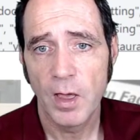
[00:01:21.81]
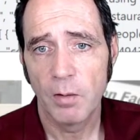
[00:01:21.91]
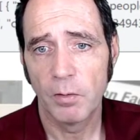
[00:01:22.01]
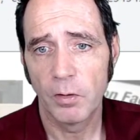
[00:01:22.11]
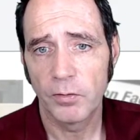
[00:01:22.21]

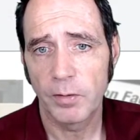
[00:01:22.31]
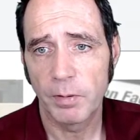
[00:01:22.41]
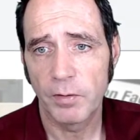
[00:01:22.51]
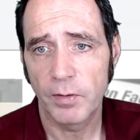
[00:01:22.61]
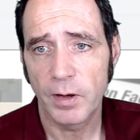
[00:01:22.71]
We're also
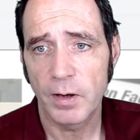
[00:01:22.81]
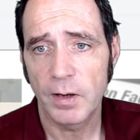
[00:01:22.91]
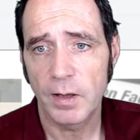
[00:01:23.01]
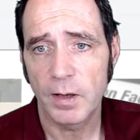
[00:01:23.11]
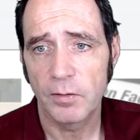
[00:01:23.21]

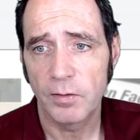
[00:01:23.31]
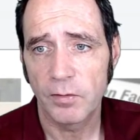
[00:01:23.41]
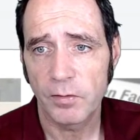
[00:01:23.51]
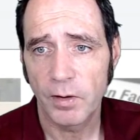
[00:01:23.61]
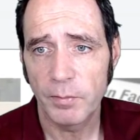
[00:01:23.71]
providing a
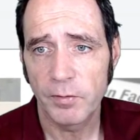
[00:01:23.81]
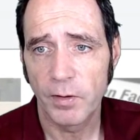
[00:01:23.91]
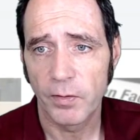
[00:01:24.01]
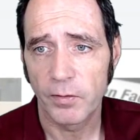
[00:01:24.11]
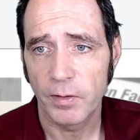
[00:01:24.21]
description
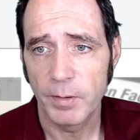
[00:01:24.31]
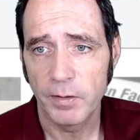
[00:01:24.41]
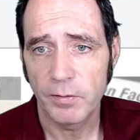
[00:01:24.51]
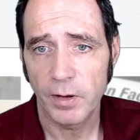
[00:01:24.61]
on this image,